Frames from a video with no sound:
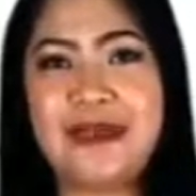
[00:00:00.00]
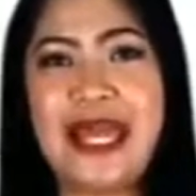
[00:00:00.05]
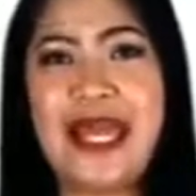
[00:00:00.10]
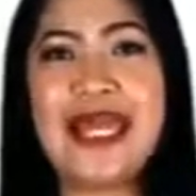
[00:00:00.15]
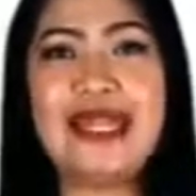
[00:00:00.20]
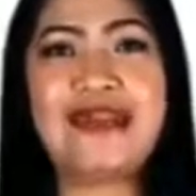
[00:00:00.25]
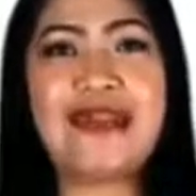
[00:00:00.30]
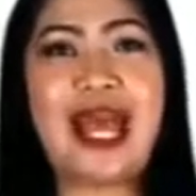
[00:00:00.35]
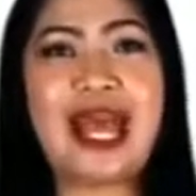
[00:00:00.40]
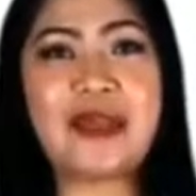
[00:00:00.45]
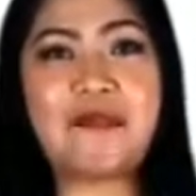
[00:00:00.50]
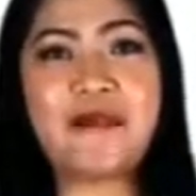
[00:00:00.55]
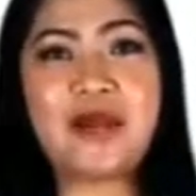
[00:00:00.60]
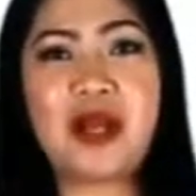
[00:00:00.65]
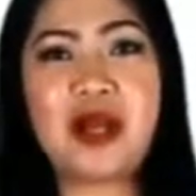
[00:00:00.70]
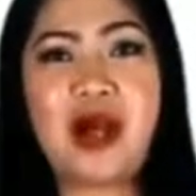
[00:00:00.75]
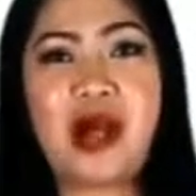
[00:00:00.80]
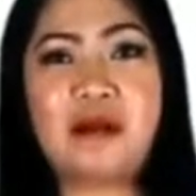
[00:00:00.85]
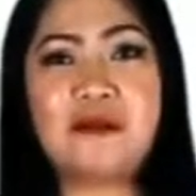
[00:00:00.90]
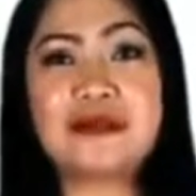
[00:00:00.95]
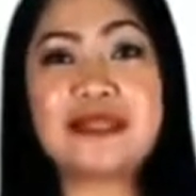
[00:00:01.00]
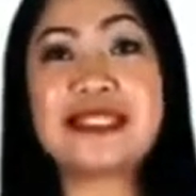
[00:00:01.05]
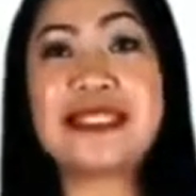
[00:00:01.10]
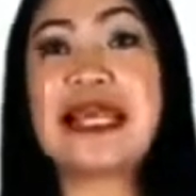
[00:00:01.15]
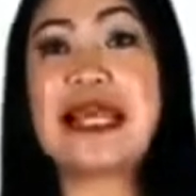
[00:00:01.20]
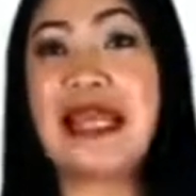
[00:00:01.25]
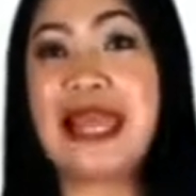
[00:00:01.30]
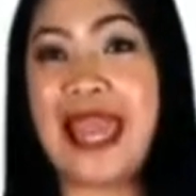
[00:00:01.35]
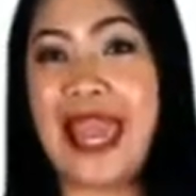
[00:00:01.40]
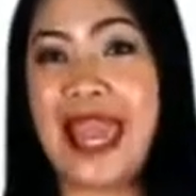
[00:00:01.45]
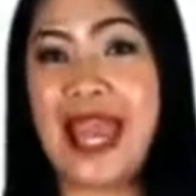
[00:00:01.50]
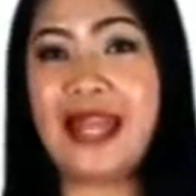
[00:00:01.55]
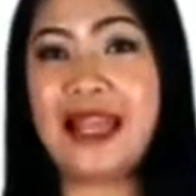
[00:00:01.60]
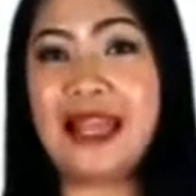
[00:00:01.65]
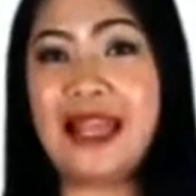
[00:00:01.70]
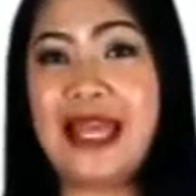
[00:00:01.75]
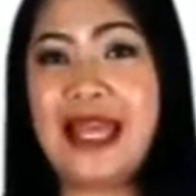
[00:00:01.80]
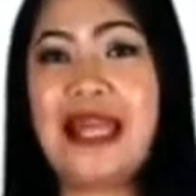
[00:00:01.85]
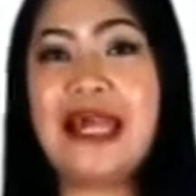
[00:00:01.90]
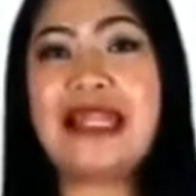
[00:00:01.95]
That becomes n
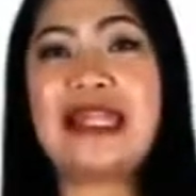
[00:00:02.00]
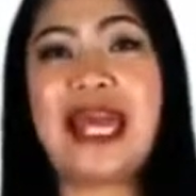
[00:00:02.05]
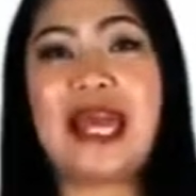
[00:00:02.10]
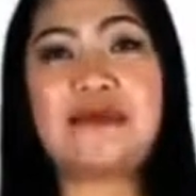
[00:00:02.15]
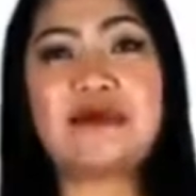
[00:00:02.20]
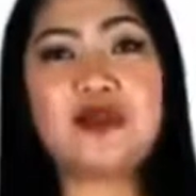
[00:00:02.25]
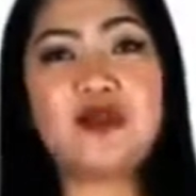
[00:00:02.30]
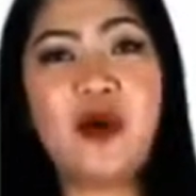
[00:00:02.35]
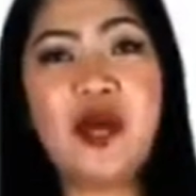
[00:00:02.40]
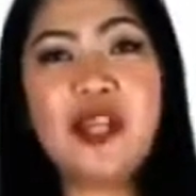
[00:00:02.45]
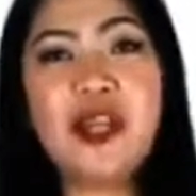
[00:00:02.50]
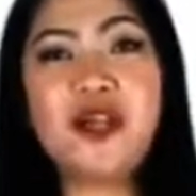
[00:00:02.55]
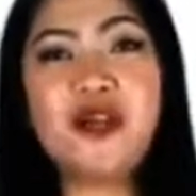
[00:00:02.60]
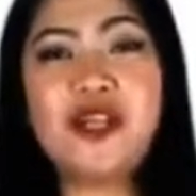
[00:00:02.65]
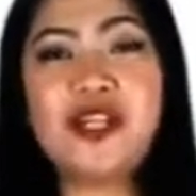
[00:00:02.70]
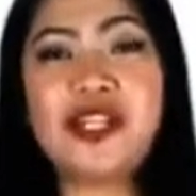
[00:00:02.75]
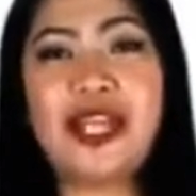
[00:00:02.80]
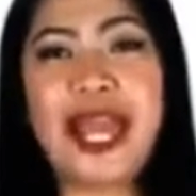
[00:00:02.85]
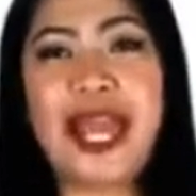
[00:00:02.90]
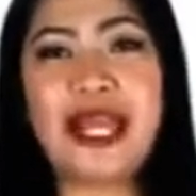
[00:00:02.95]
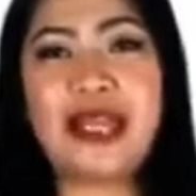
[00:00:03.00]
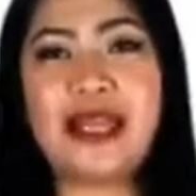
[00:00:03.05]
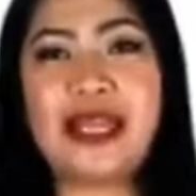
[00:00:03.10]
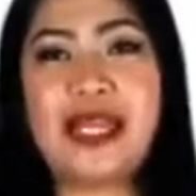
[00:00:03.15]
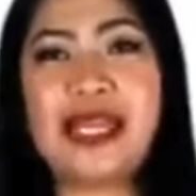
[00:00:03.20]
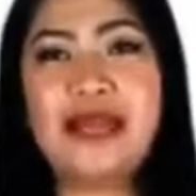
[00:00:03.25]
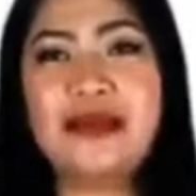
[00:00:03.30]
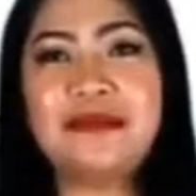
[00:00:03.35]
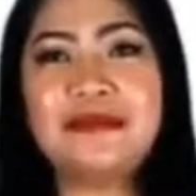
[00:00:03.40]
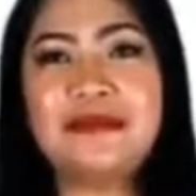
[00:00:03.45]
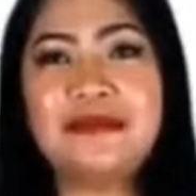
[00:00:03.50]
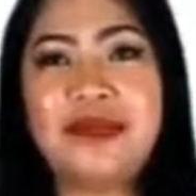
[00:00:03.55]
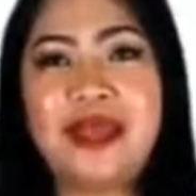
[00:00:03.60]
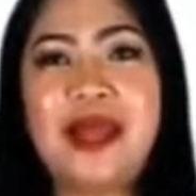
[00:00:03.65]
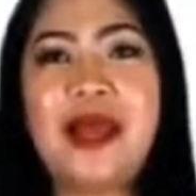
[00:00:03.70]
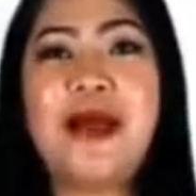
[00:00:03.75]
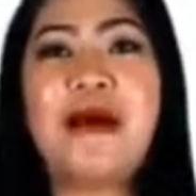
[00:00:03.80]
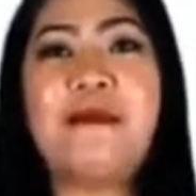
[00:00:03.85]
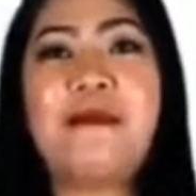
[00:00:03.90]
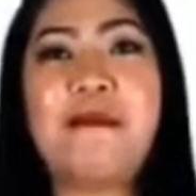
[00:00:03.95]
times 180
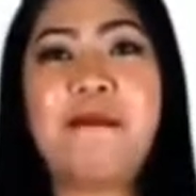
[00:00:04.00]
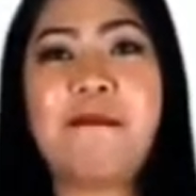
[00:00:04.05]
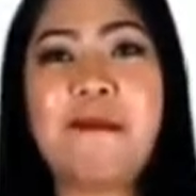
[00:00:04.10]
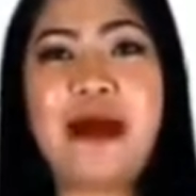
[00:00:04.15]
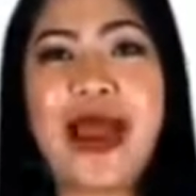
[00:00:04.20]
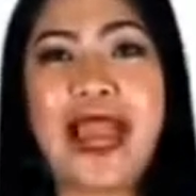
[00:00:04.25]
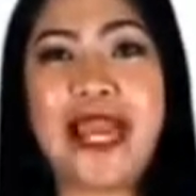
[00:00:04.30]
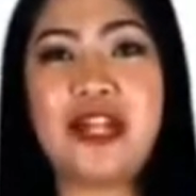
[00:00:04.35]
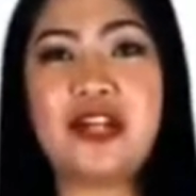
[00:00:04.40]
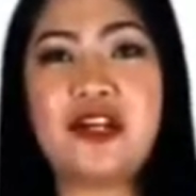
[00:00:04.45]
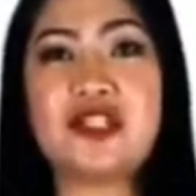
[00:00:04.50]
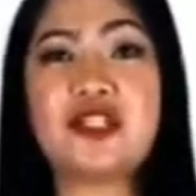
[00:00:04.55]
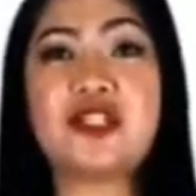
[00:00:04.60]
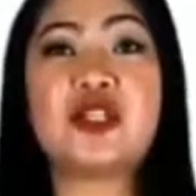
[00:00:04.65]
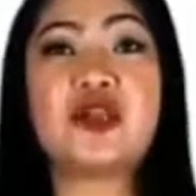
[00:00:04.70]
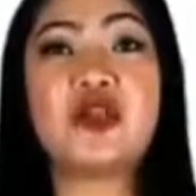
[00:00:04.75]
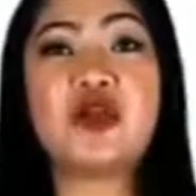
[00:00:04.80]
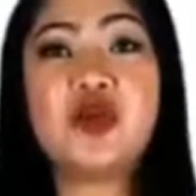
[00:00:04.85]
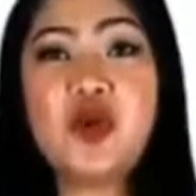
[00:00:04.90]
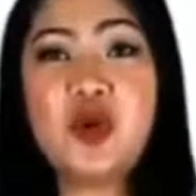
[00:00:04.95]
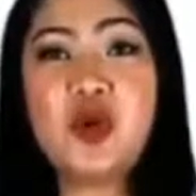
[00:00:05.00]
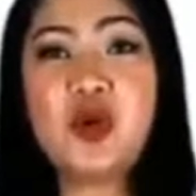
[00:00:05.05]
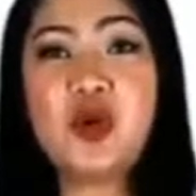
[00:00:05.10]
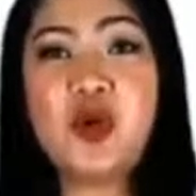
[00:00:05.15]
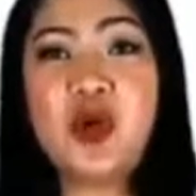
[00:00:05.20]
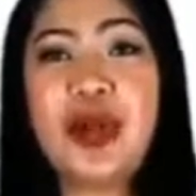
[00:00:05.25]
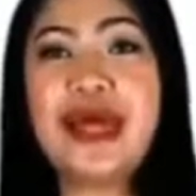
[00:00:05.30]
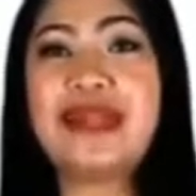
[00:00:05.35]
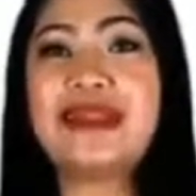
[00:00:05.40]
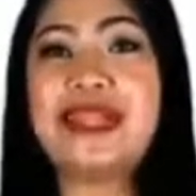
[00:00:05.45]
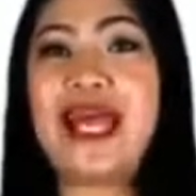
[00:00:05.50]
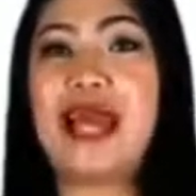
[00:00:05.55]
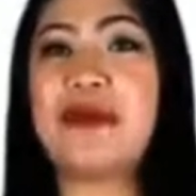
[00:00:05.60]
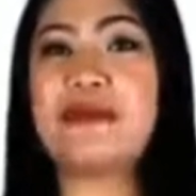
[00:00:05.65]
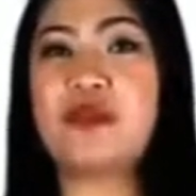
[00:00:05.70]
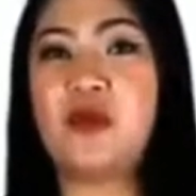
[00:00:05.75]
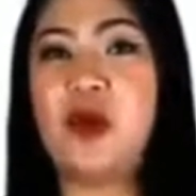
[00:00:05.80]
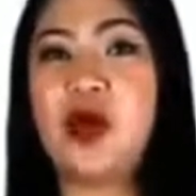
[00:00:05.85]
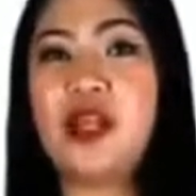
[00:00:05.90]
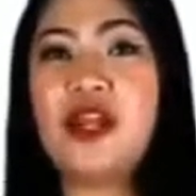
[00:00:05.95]
minus 2 times
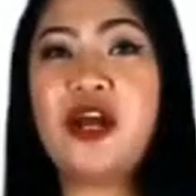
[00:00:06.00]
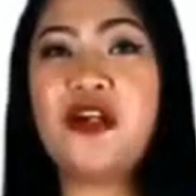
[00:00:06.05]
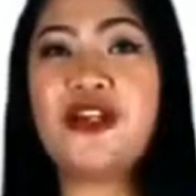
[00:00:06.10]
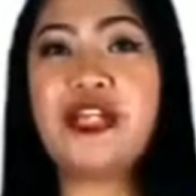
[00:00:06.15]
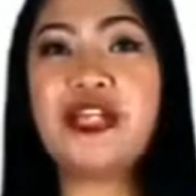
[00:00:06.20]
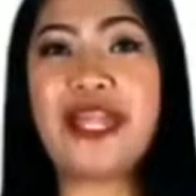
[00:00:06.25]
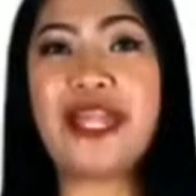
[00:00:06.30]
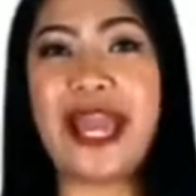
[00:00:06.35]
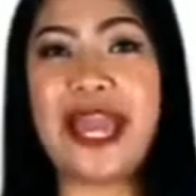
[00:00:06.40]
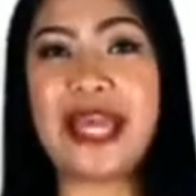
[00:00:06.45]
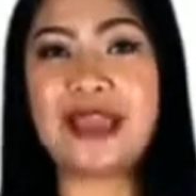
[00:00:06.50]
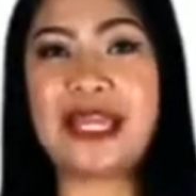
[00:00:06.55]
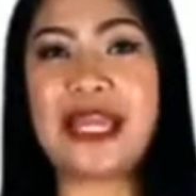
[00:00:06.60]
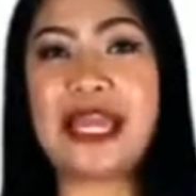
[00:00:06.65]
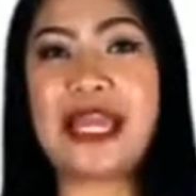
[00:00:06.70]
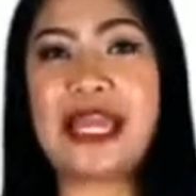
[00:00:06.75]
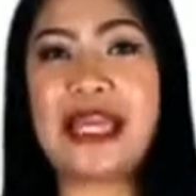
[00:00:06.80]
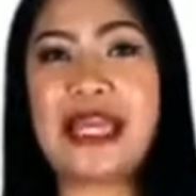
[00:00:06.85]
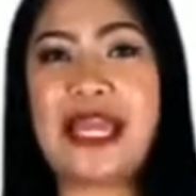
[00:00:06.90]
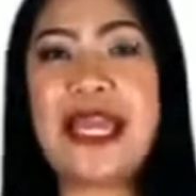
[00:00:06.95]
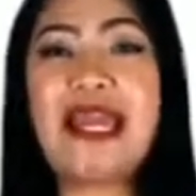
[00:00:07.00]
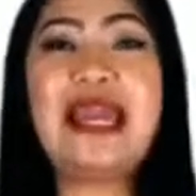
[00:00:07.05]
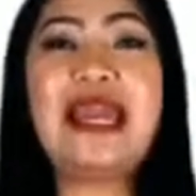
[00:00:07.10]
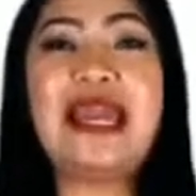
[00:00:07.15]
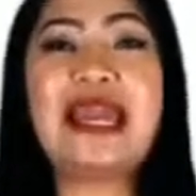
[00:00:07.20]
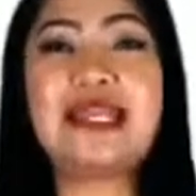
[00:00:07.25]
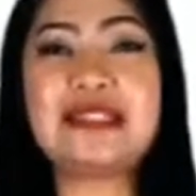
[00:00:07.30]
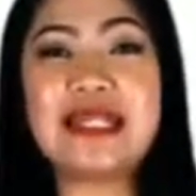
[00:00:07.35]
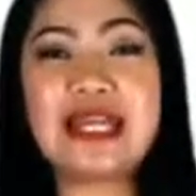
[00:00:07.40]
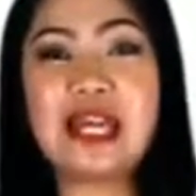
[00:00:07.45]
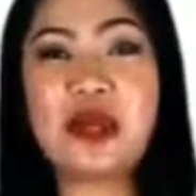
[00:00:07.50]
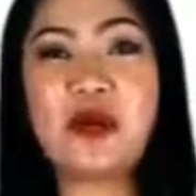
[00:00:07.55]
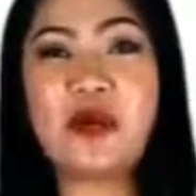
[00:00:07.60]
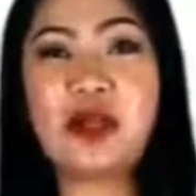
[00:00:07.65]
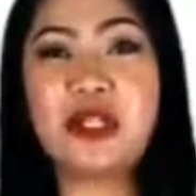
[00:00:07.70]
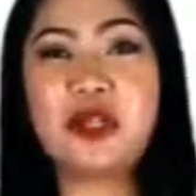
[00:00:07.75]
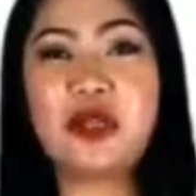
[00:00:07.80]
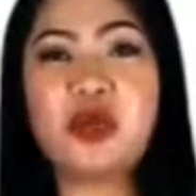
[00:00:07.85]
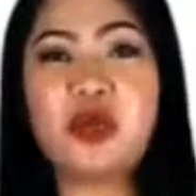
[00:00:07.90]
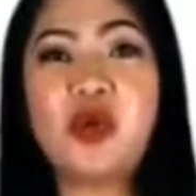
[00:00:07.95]
180 is equal
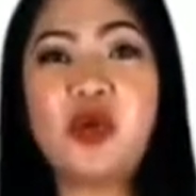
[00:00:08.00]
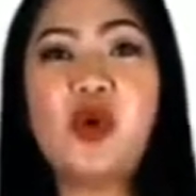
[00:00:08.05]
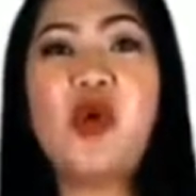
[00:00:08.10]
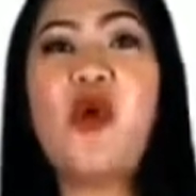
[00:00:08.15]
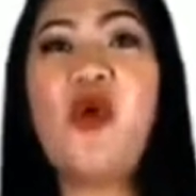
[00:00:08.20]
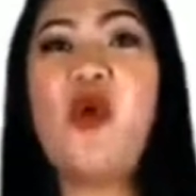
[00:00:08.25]
to